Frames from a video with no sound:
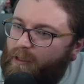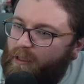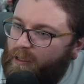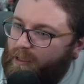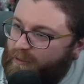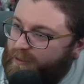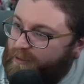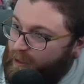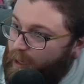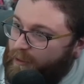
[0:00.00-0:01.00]
it
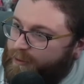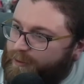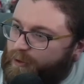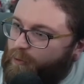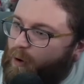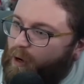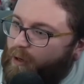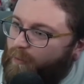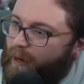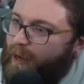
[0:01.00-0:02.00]
sucks to walk
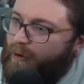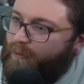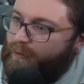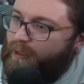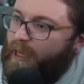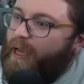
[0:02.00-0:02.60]
around,